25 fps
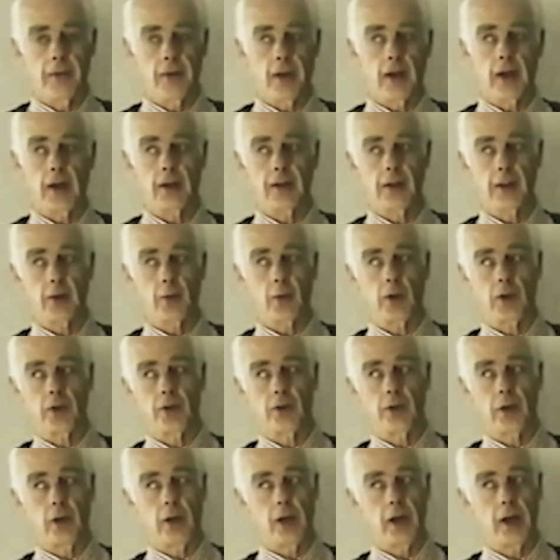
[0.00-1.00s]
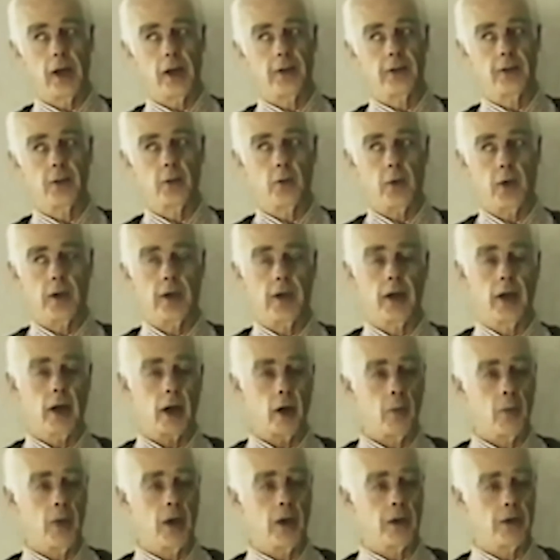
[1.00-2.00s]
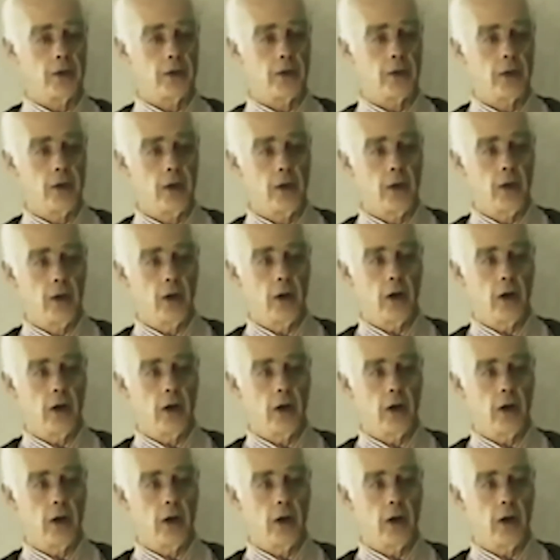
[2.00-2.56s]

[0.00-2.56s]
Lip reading: then I think one seriously has to wonder how much